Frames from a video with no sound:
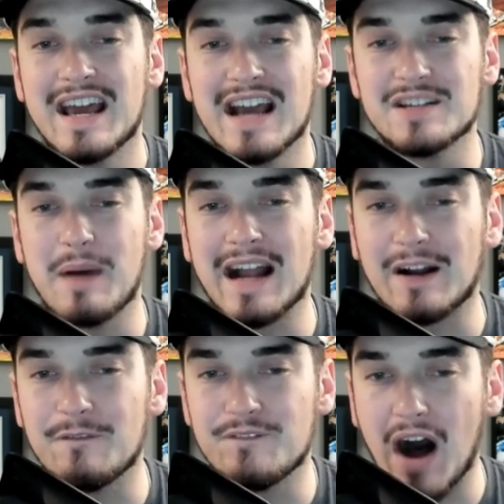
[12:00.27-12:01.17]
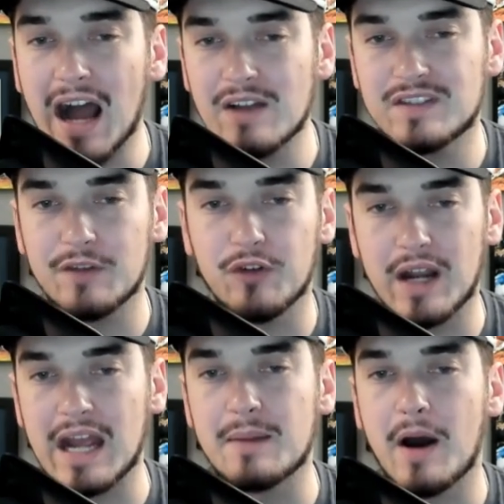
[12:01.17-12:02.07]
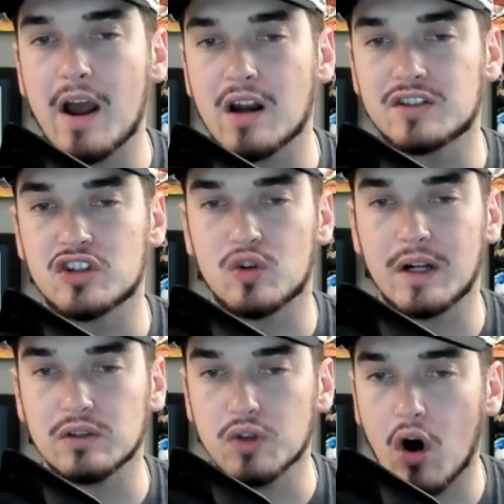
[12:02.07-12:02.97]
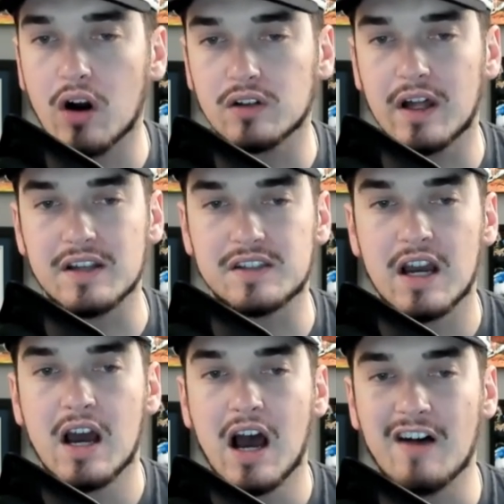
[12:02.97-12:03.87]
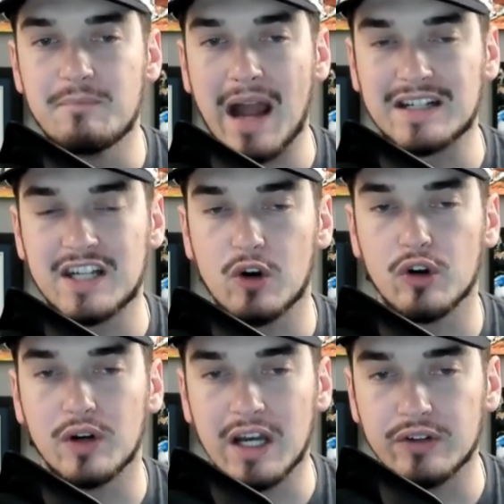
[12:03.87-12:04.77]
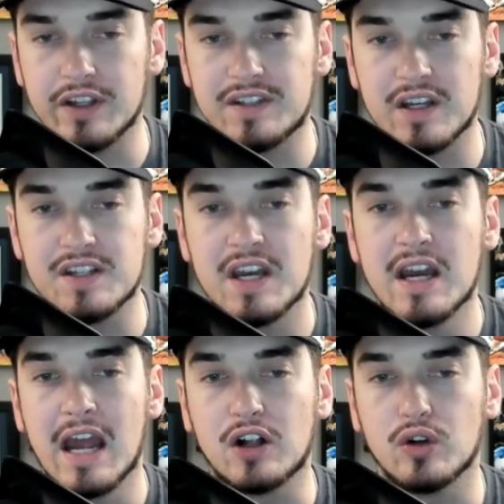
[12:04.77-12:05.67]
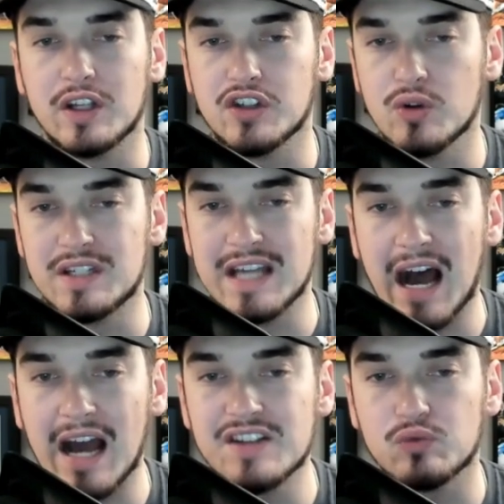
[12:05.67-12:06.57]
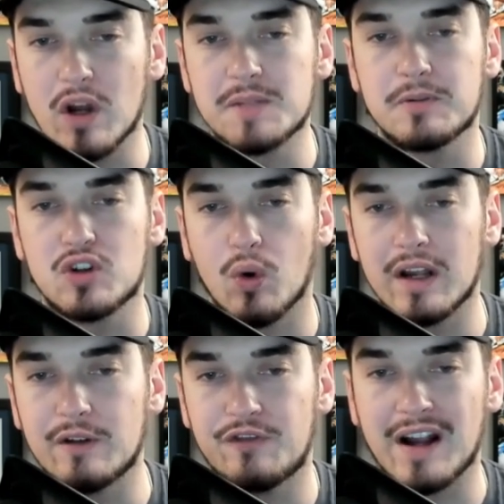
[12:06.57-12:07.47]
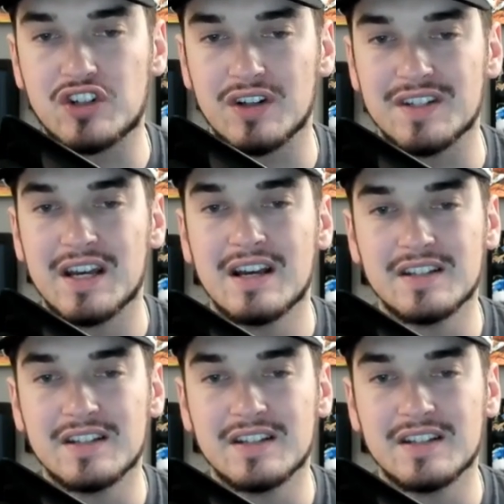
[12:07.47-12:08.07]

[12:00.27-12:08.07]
is a pack of 5 different antibiotics to treat a long list of bacterial illnesses, including UTIs, respiratory infections,